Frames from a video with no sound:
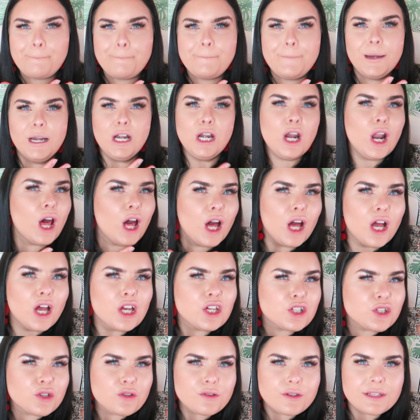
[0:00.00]

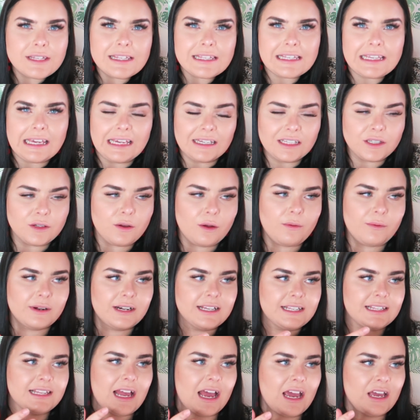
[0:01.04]
blurs your skin, do I want
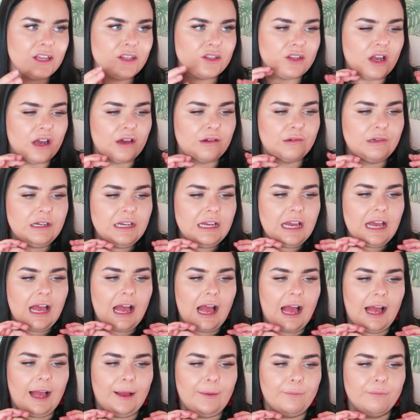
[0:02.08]
to say. So
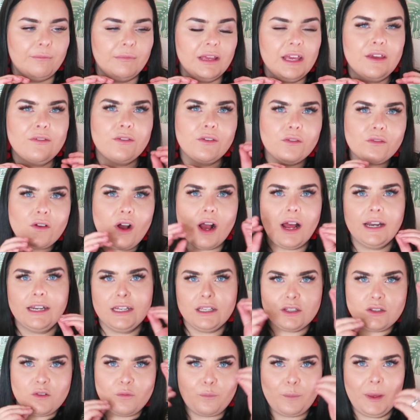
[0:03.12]
if you've got any
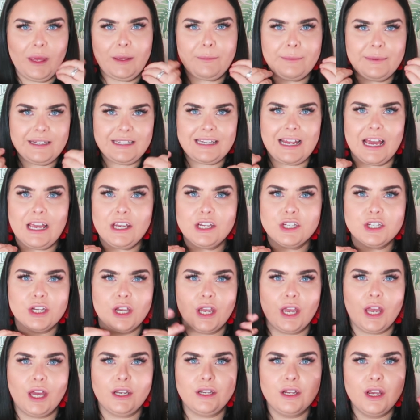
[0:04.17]
sort of
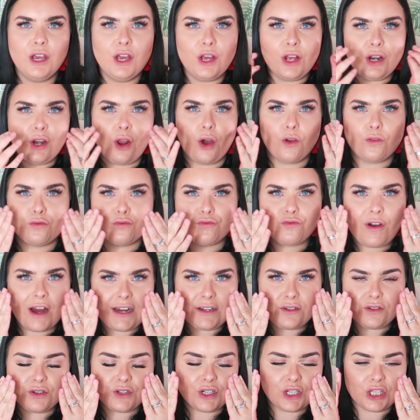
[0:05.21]
pigmentation, like
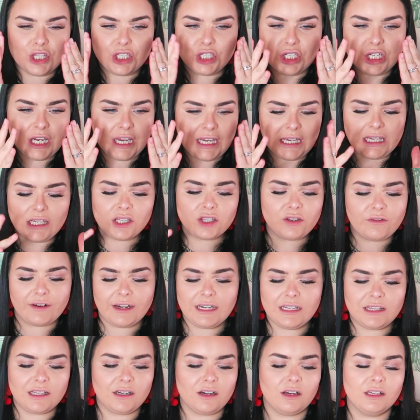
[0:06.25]
red under the cheeks or
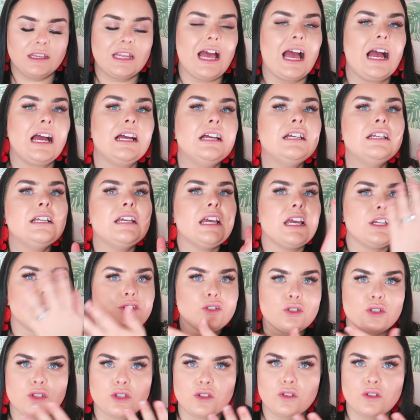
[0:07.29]
anything like that, it just